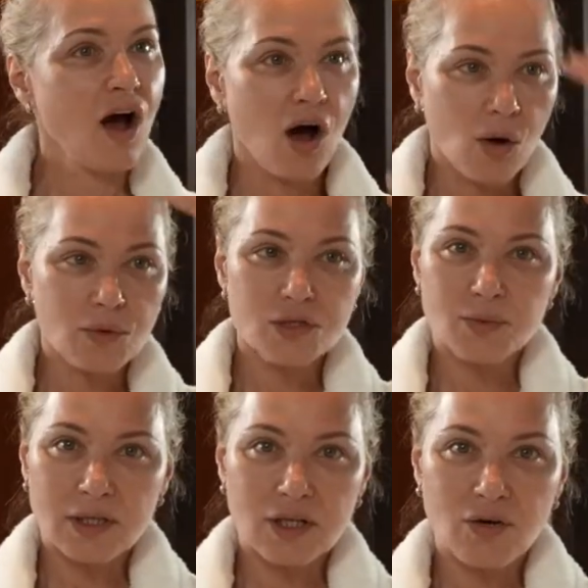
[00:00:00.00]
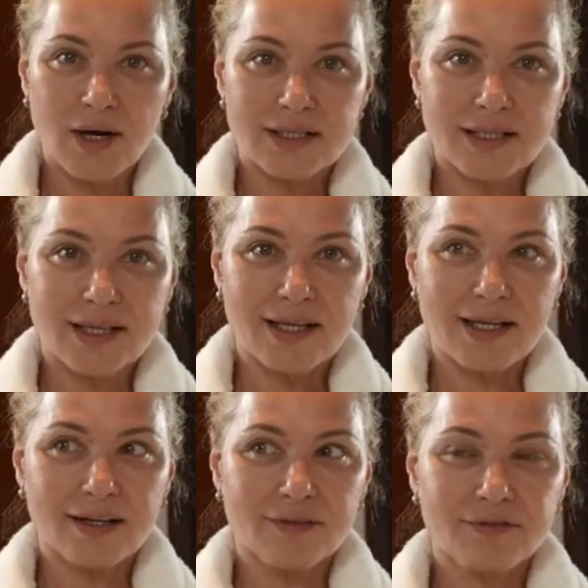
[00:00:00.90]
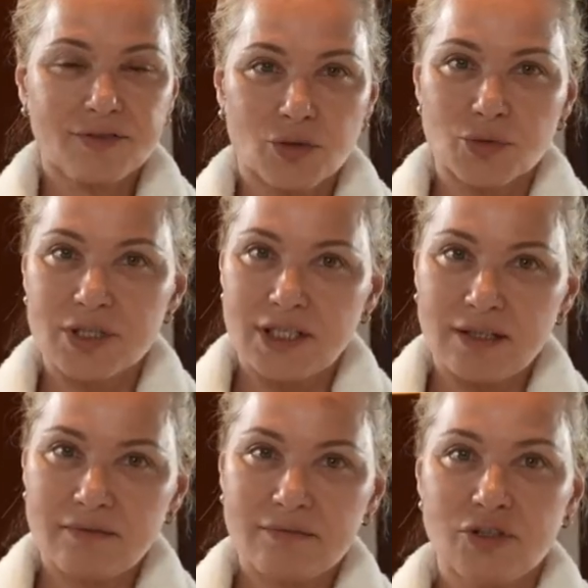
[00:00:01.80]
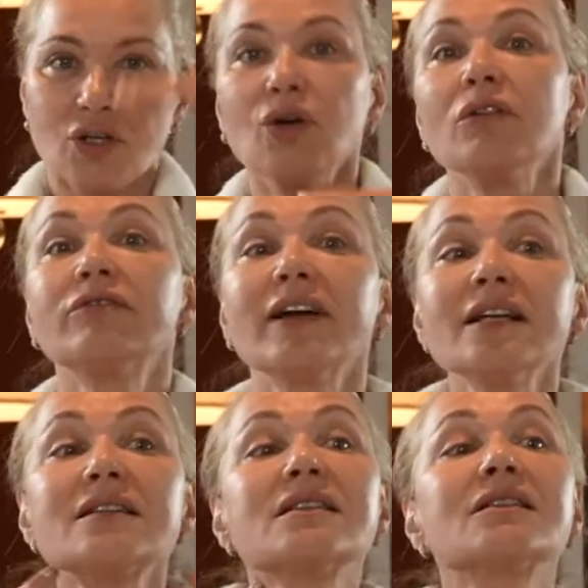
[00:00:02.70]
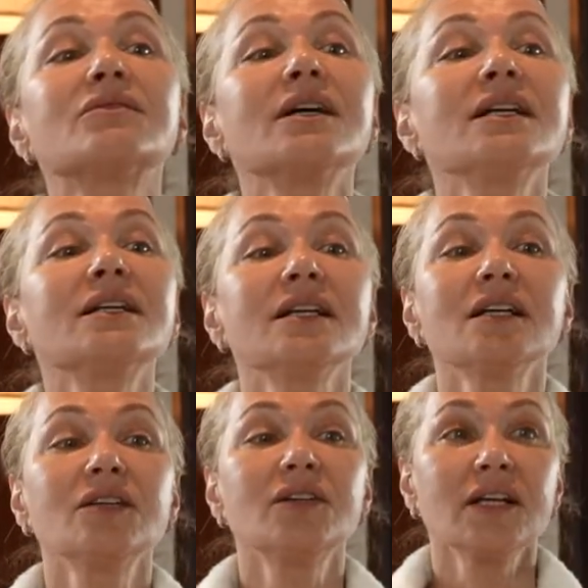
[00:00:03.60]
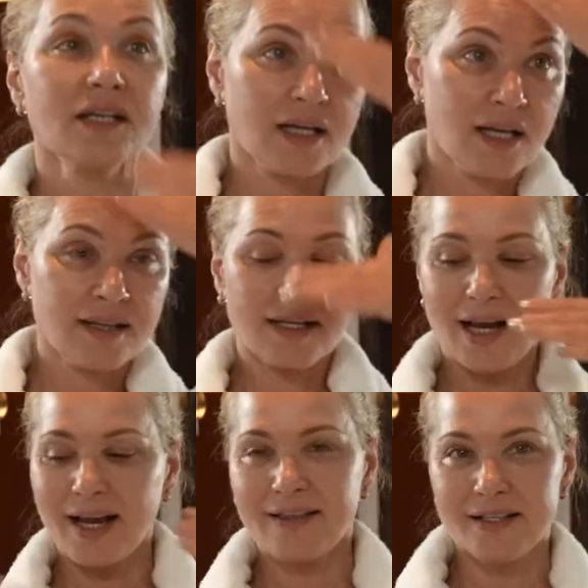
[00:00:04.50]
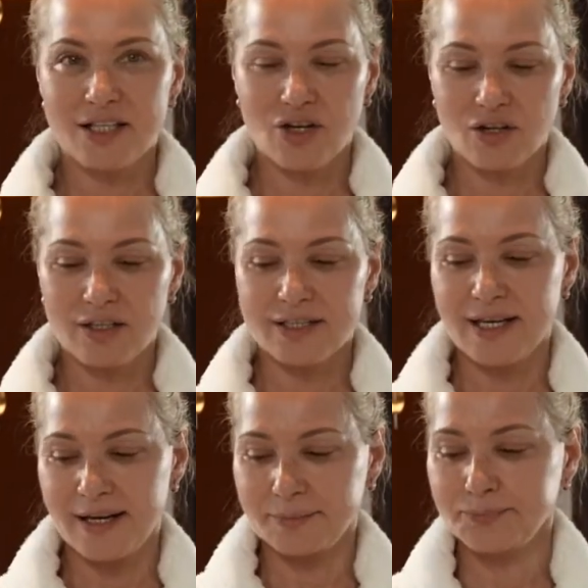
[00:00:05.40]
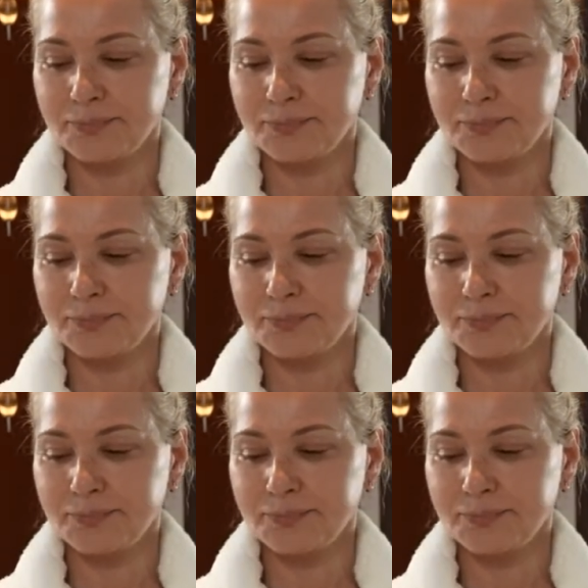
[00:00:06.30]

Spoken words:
Always really great to think of your routine, your whole face, right? Including the neck and the décolleté.